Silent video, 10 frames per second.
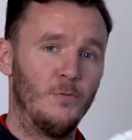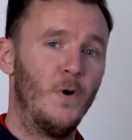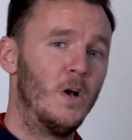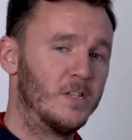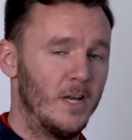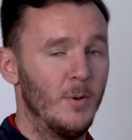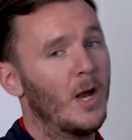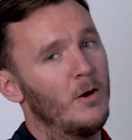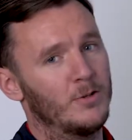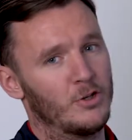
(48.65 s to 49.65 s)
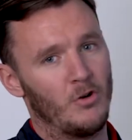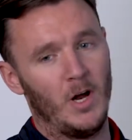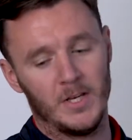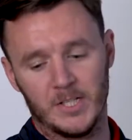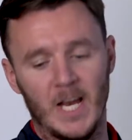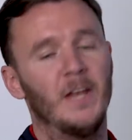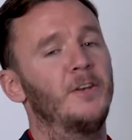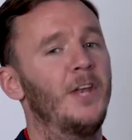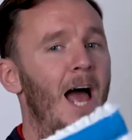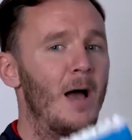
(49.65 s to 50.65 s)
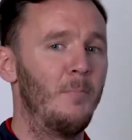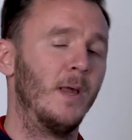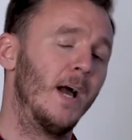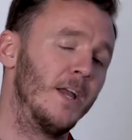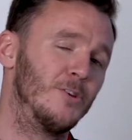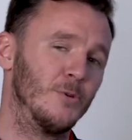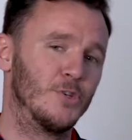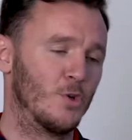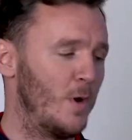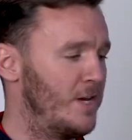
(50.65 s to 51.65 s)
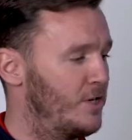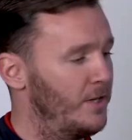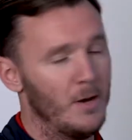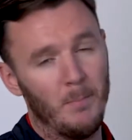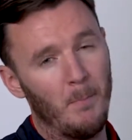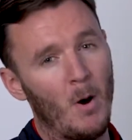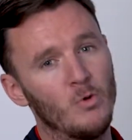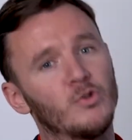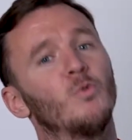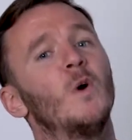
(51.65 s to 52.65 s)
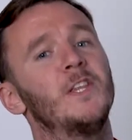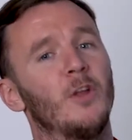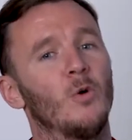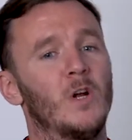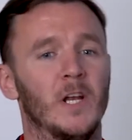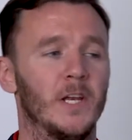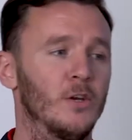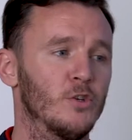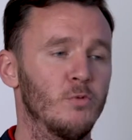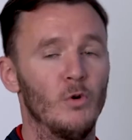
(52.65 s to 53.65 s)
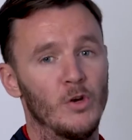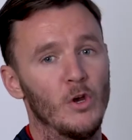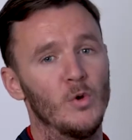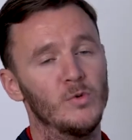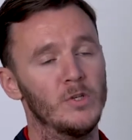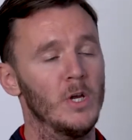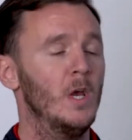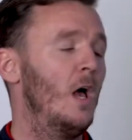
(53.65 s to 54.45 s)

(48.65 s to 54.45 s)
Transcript: firstly, we're going to try the standard applicator and squeegee that most window cleaners will use